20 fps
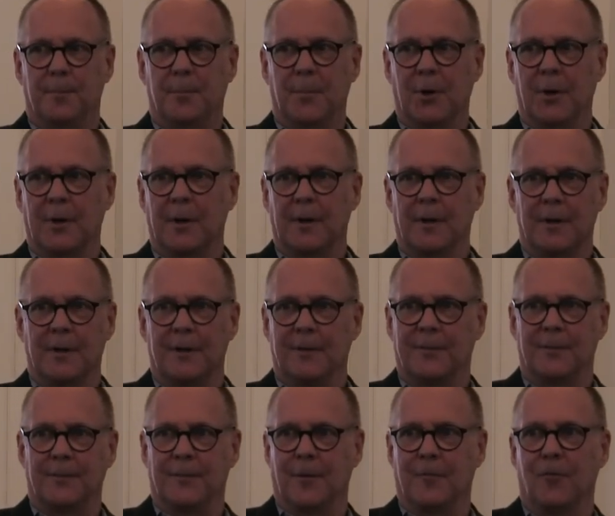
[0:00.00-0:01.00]
book and
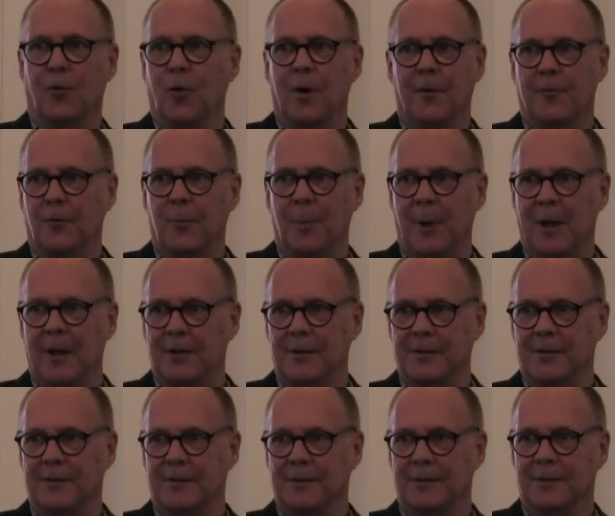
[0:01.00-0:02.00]
they're 400
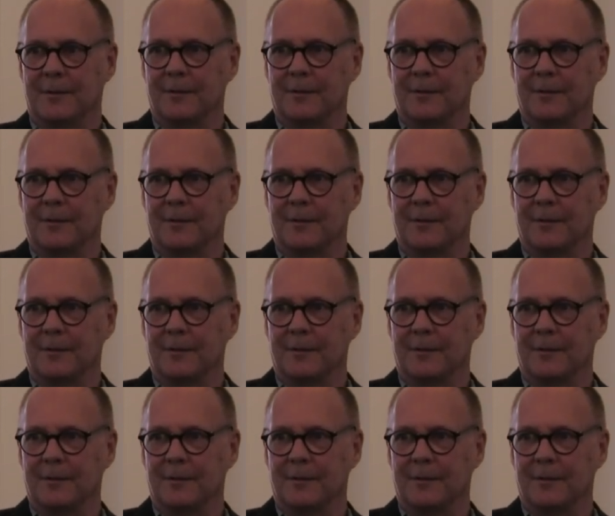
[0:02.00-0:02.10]
pages